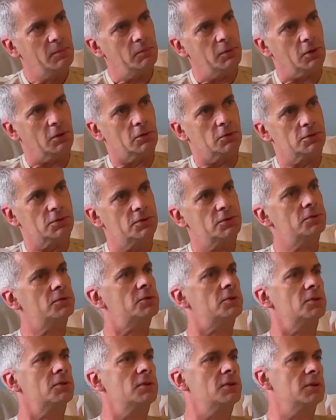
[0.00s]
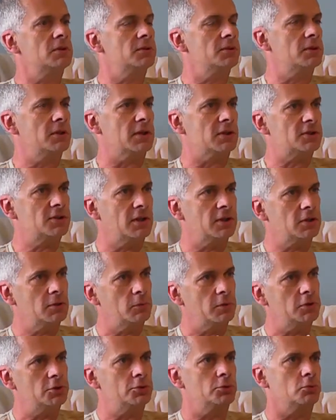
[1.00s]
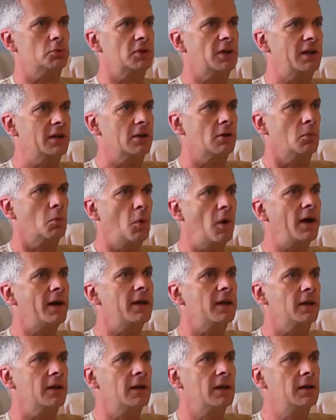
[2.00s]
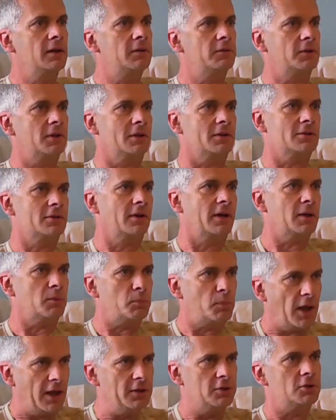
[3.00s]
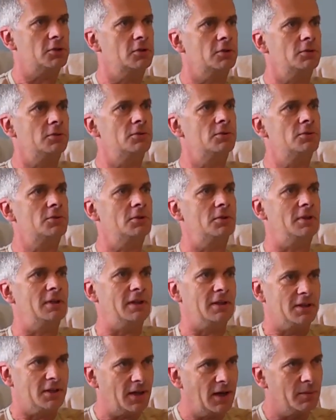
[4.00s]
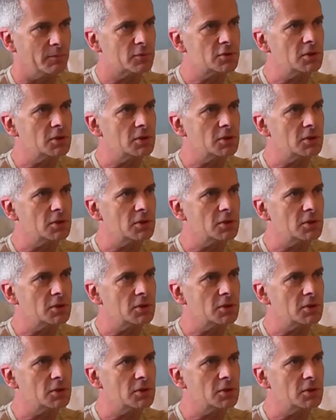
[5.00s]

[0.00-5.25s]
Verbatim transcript: because to the extent to which you take away things like pensions and income